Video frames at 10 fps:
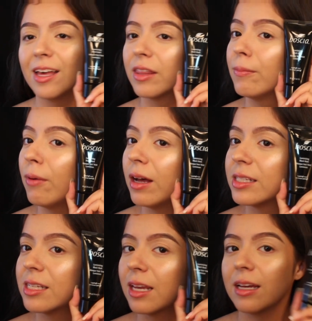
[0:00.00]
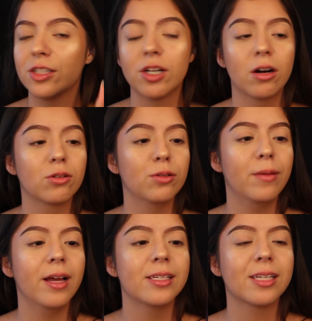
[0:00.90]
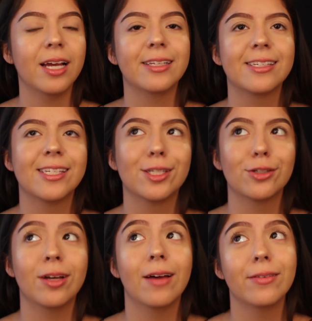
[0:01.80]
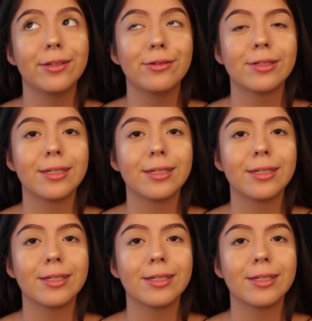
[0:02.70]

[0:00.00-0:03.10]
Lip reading: The Bossia Charcoal Mask, I still haven't used